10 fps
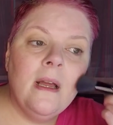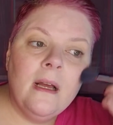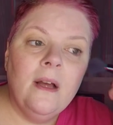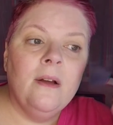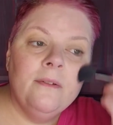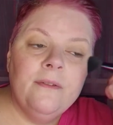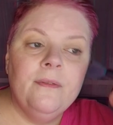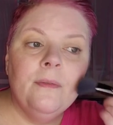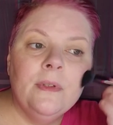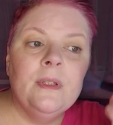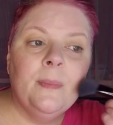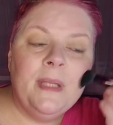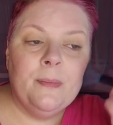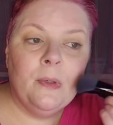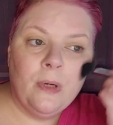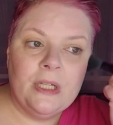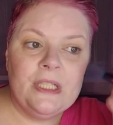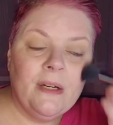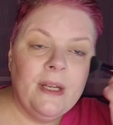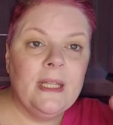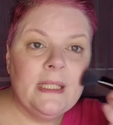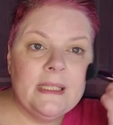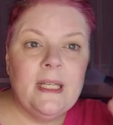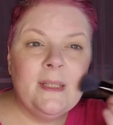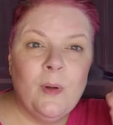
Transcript: of the people who are sharing these things,